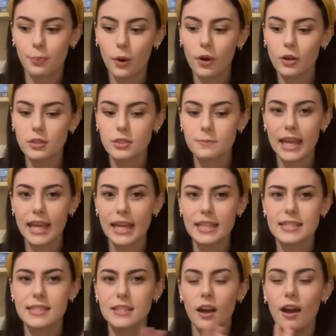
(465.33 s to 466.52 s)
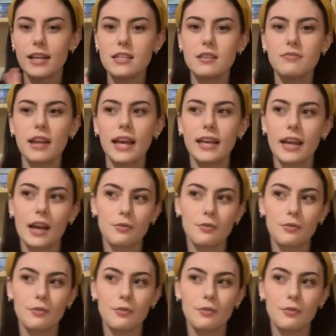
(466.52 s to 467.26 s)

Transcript: but it's kind of like